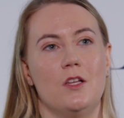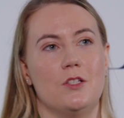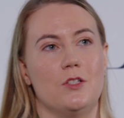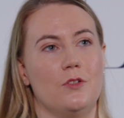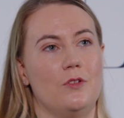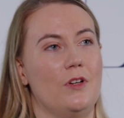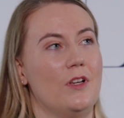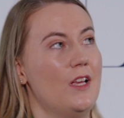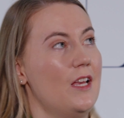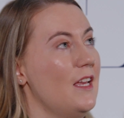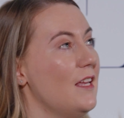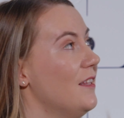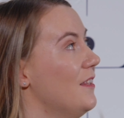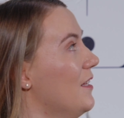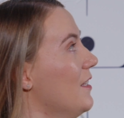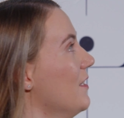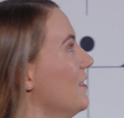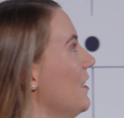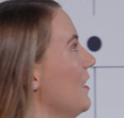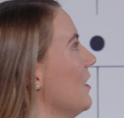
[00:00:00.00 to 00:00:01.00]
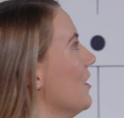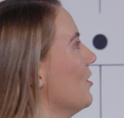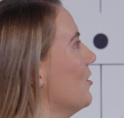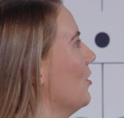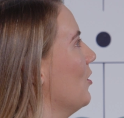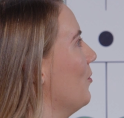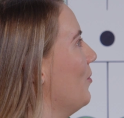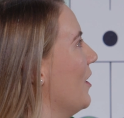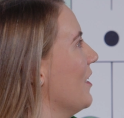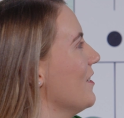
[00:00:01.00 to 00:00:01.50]
So in this case,
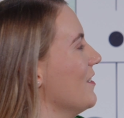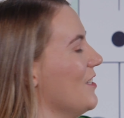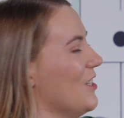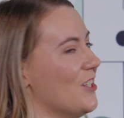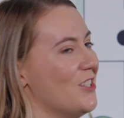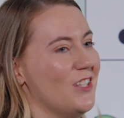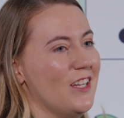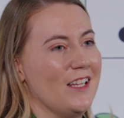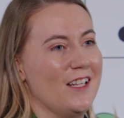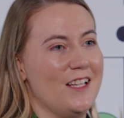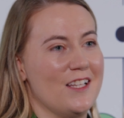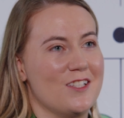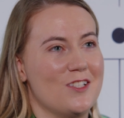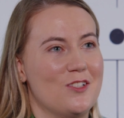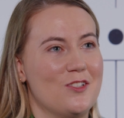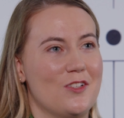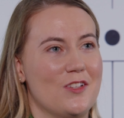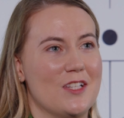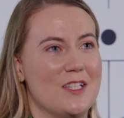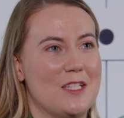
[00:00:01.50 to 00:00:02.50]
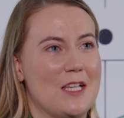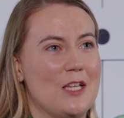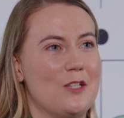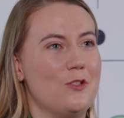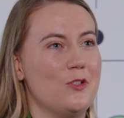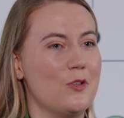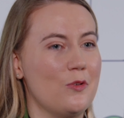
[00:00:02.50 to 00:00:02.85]
in the presentation I'd listened to that said,